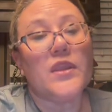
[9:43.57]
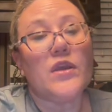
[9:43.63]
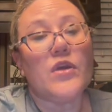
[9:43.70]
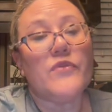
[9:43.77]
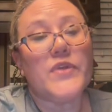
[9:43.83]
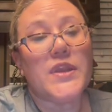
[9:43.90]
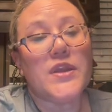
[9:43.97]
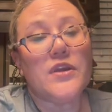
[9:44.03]

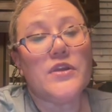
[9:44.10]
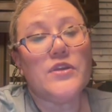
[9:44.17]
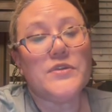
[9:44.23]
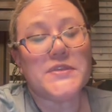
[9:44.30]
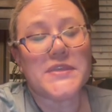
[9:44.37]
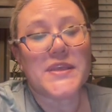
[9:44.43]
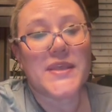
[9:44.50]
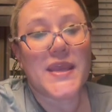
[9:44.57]
Over here, you'll
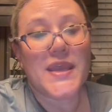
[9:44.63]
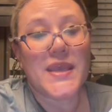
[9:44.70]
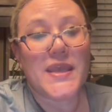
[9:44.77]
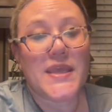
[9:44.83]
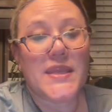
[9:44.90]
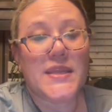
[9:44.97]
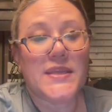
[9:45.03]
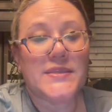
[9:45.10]
see the
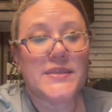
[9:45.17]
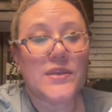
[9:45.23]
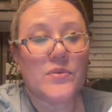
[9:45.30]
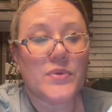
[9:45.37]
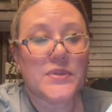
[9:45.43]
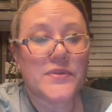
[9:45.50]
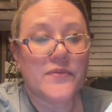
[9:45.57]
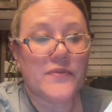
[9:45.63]
n is
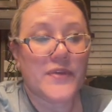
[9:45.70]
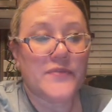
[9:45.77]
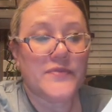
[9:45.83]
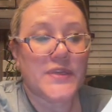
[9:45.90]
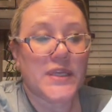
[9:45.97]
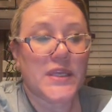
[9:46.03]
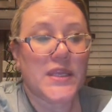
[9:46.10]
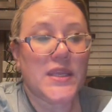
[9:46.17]
equal to
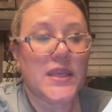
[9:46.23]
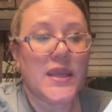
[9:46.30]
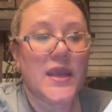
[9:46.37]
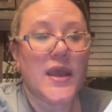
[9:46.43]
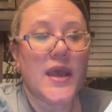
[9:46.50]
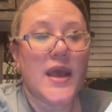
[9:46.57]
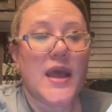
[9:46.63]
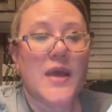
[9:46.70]
50.
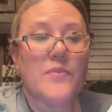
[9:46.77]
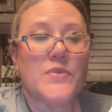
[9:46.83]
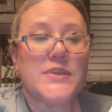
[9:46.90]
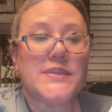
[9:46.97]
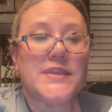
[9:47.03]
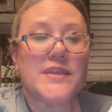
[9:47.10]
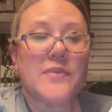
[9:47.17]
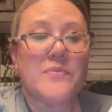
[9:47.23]
We
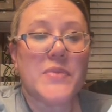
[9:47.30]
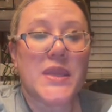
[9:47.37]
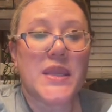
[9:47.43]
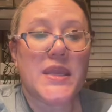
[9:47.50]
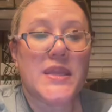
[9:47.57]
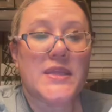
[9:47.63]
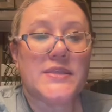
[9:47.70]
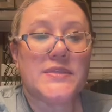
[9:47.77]
see the
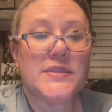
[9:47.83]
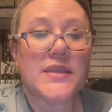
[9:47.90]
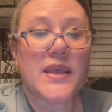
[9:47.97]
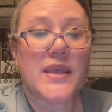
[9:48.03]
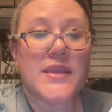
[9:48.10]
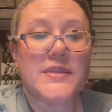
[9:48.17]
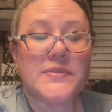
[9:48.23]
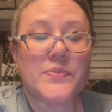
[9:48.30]
mean is
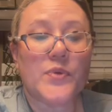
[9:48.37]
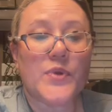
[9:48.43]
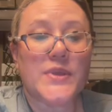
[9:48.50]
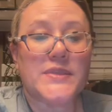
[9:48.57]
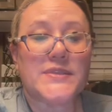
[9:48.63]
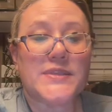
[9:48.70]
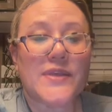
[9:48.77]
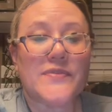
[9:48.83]

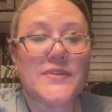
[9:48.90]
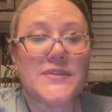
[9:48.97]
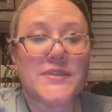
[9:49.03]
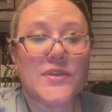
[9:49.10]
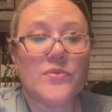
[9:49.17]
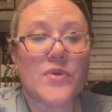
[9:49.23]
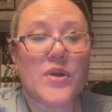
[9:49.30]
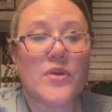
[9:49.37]

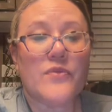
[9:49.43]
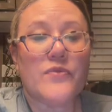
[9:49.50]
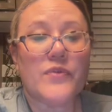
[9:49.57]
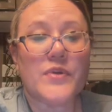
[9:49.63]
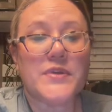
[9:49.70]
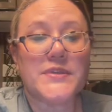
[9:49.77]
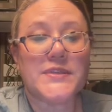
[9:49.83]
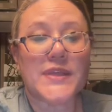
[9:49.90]
0.70
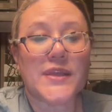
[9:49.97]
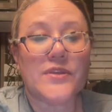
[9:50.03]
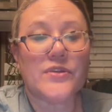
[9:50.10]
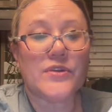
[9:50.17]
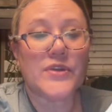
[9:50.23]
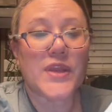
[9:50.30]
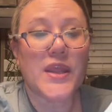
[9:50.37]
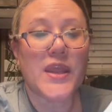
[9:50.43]
for a
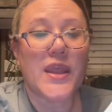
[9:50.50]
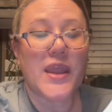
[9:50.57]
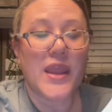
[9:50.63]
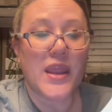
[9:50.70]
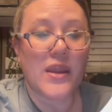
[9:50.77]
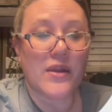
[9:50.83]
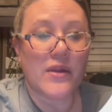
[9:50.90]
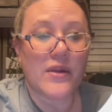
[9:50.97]
standard
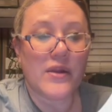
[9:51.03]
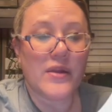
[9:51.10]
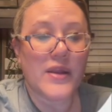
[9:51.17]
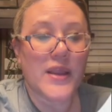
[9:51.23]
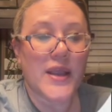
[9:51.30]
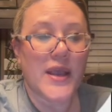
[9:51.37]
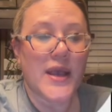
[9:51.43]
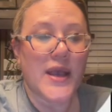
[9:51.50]
error.
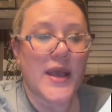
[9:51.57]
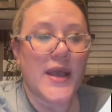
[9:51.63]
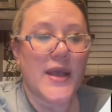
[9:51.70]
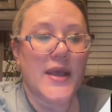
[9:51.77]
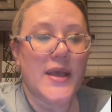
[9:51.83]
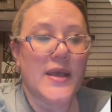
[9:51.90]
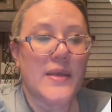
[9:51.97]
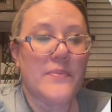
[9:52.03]

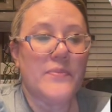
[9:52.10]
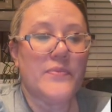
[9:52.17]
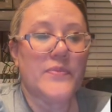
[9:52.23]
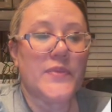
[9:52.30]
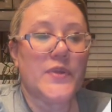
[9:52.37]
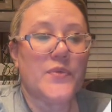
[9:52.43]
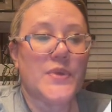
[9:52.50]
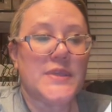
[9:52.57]

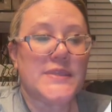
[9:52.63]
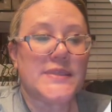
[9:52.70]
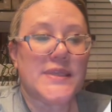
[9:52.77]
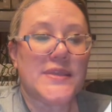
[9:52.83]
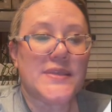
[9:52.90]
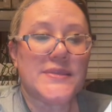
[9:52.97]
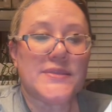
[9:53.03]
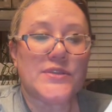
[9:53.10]
We
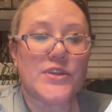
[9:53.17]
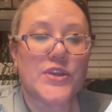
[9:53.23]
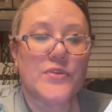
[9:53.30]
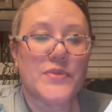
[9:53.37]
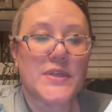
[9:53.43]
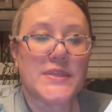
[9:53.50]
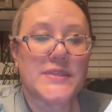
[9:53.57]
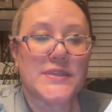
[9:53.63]
see the
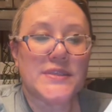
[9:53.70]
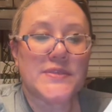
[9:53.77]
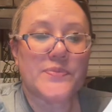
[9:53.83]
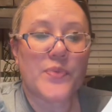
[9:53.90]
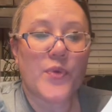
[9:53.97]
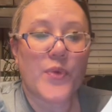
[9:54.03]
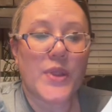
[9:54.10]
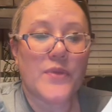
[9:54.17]
skewness is
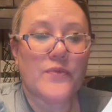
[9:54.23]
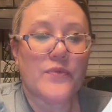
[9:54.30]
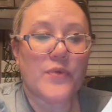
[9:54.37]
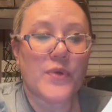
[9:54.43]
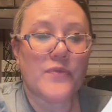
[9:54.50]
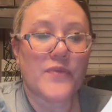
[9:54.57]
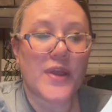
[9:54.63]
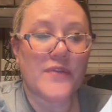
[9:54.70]

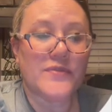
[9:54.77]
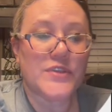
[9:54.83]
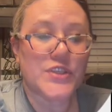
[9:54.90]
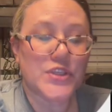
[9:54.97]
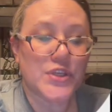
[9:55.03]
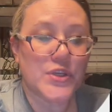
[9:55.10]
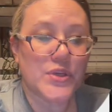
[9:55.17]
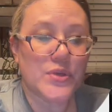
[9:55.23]

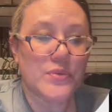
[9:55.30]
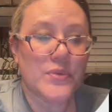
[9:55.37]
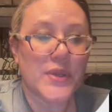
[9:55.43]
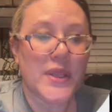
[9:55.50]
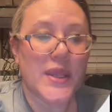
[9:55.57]
0.452.